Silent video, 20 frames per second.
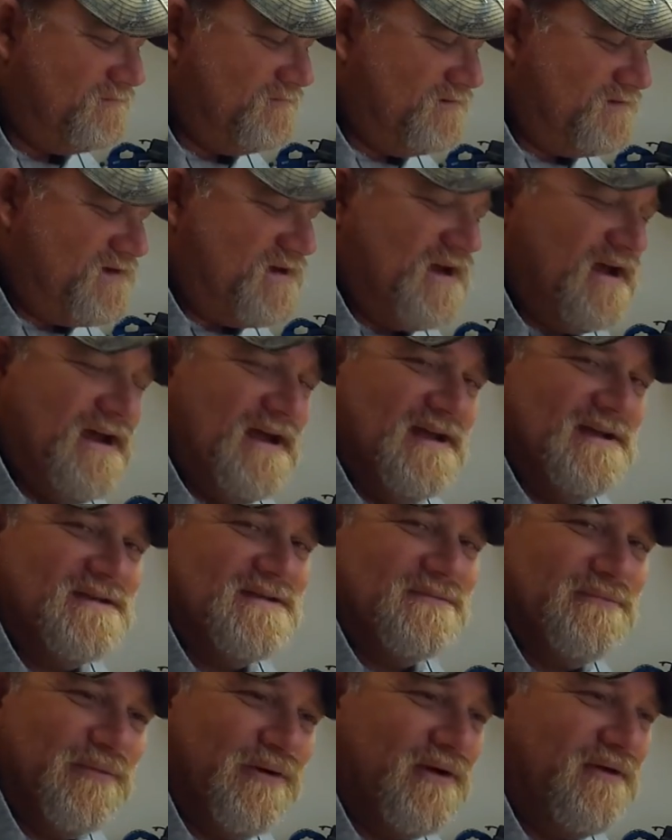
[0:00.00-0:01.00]

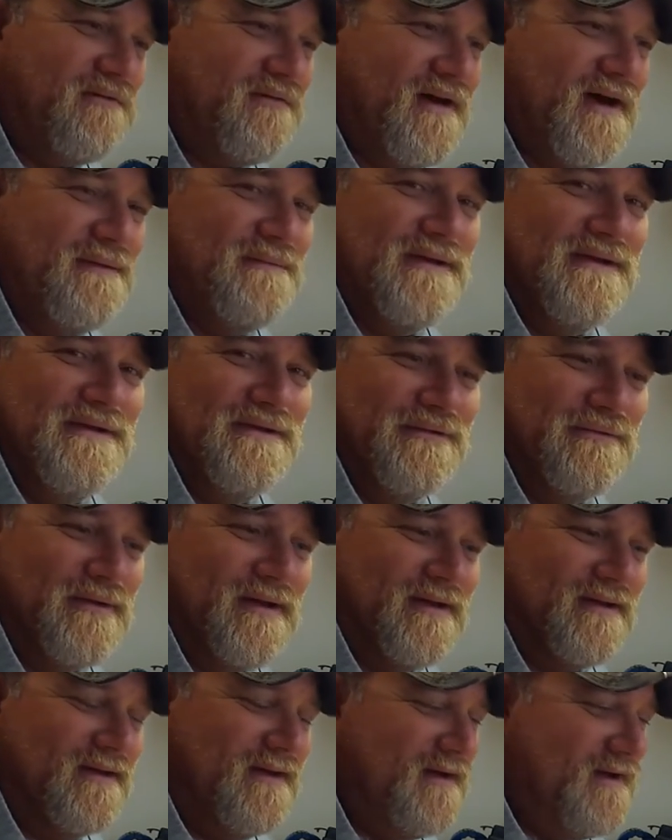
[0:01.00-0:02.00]
geez, what have I been
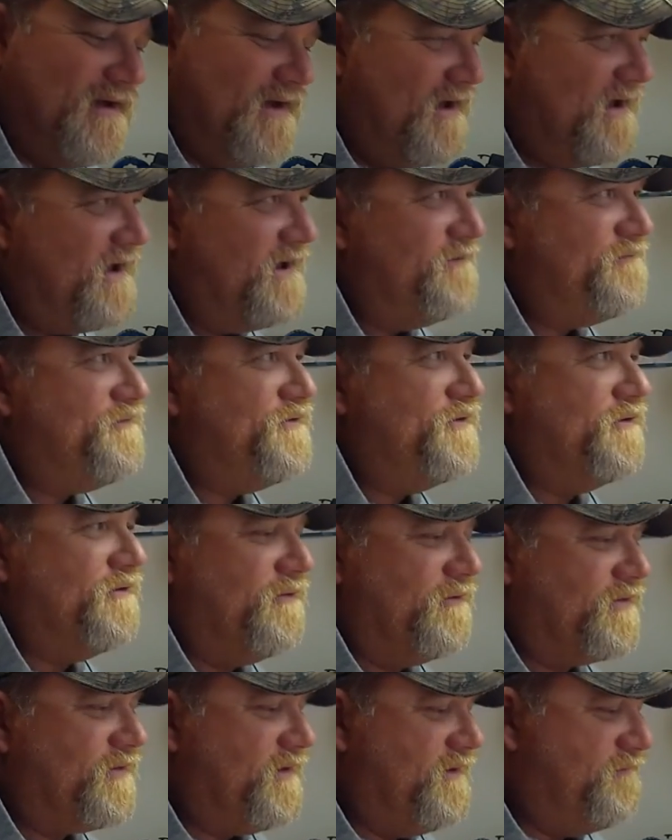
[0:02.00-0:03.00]
doing? If
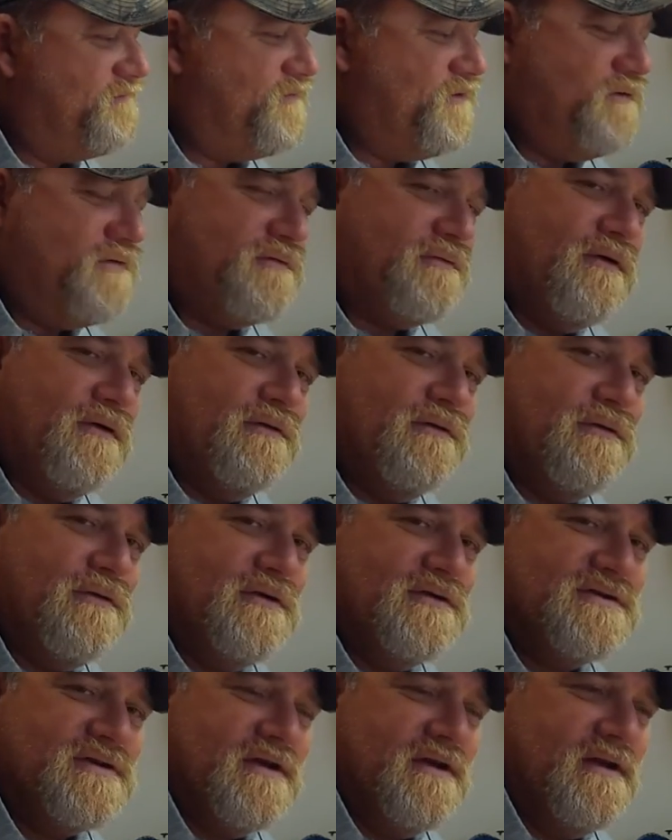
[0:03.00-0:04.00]
you throw
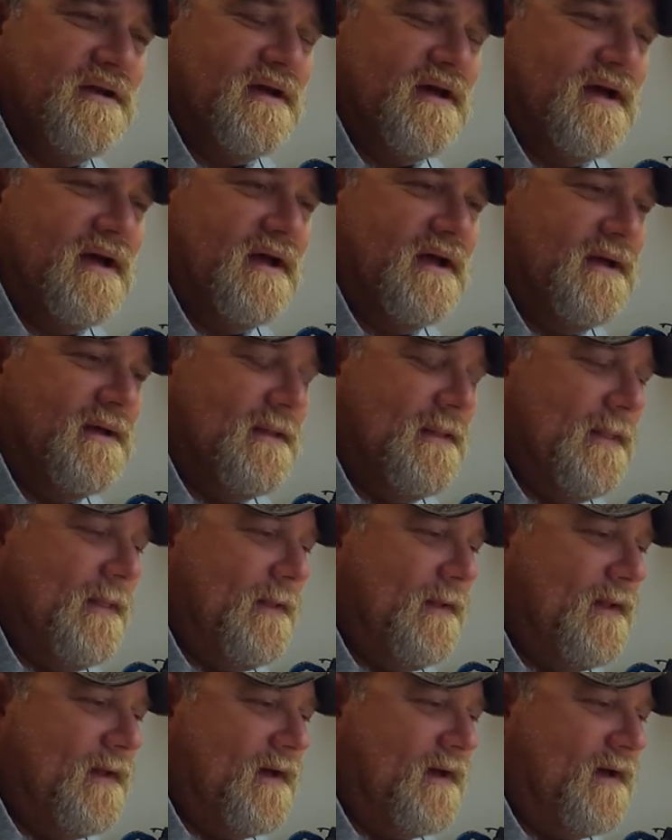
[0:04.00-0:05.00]
lures on
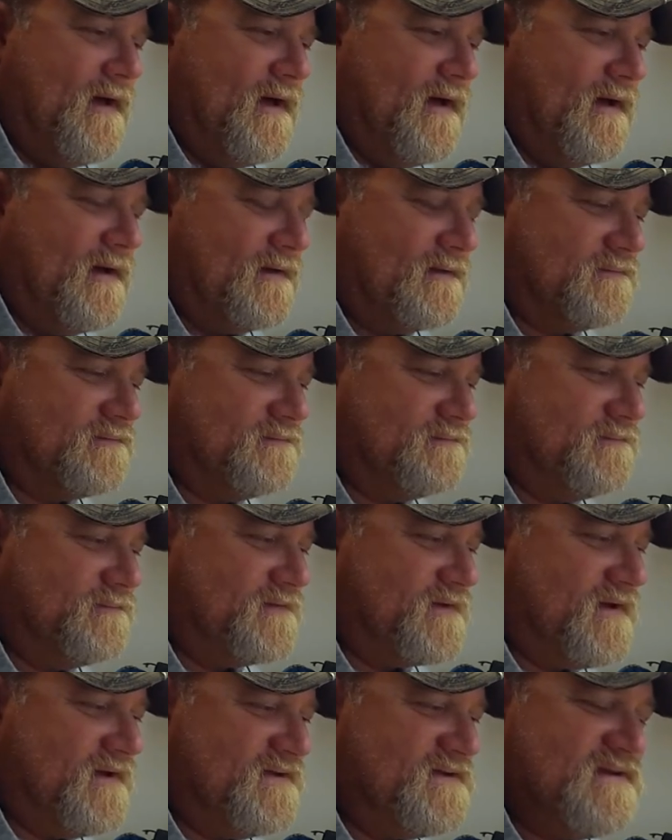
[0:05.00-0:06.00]
a
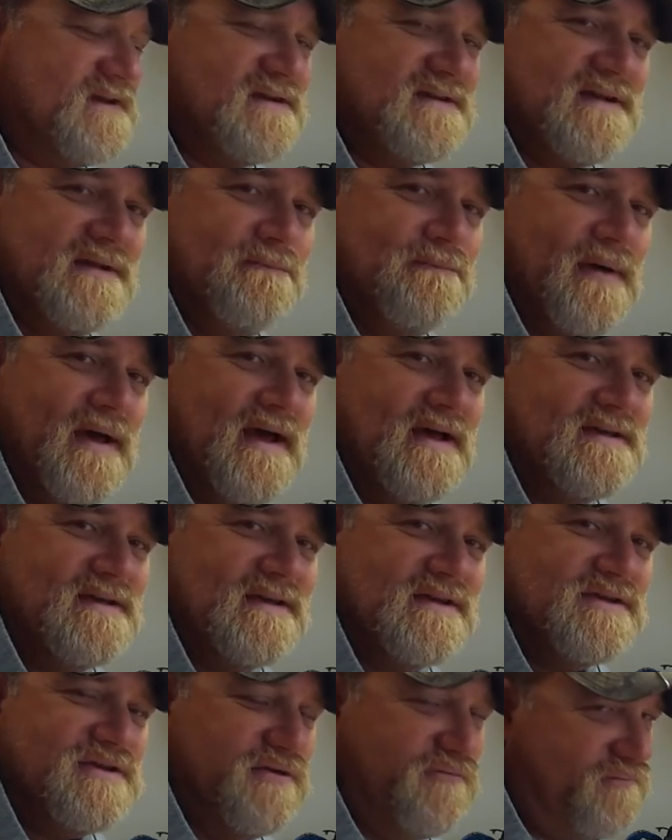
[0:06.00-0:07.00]
consistent
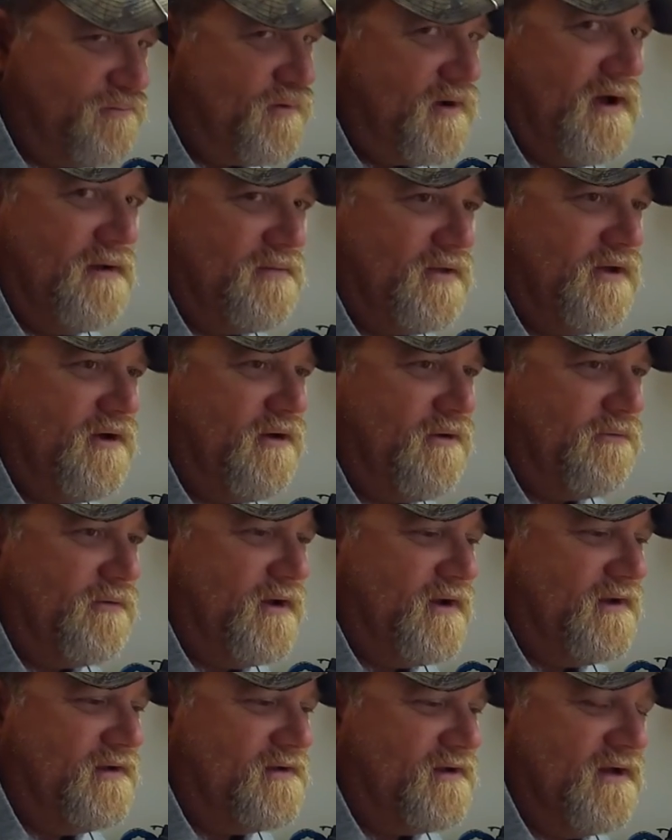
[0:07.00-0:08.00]
basis, you've probably
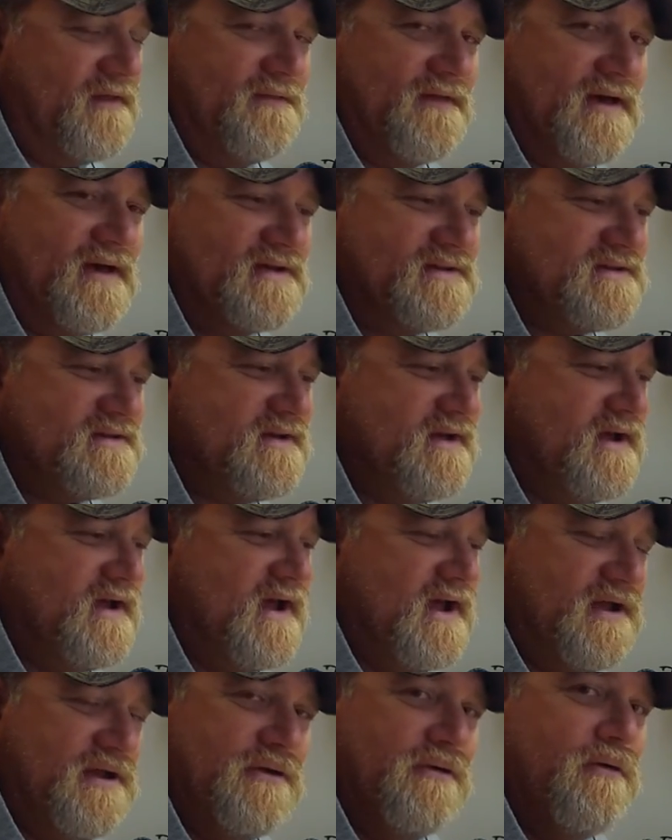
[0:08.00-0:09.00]
already done this
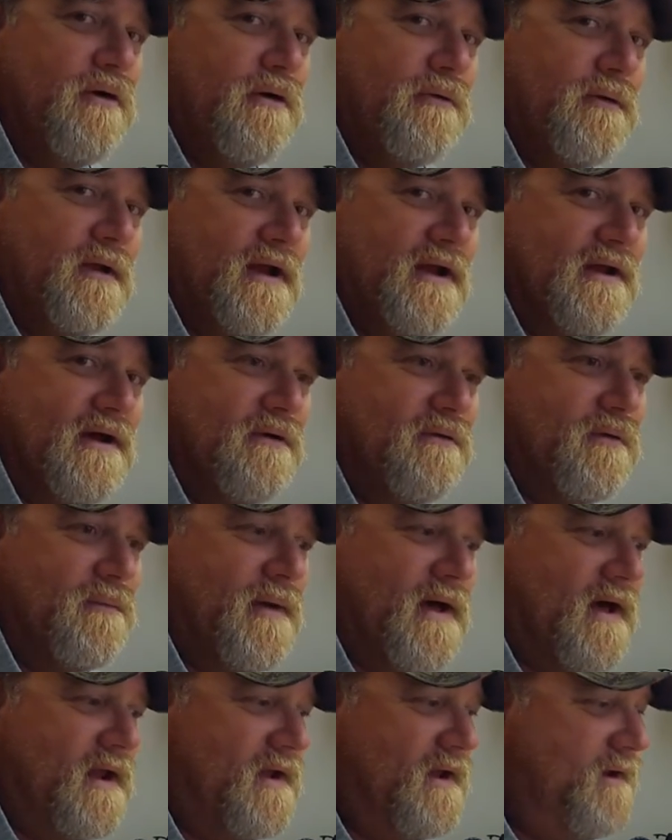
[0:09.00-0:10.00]
and you already know
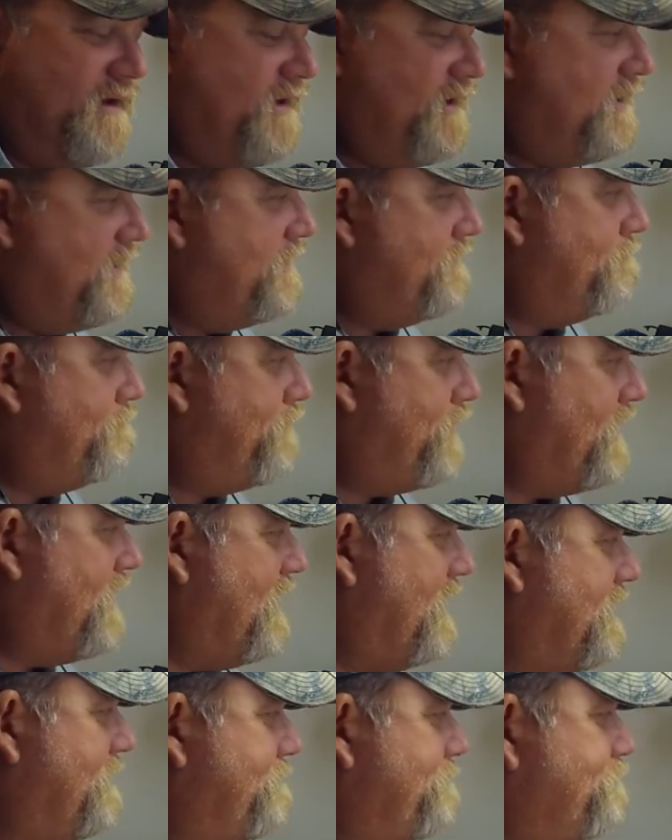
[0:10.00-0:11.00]
about it. But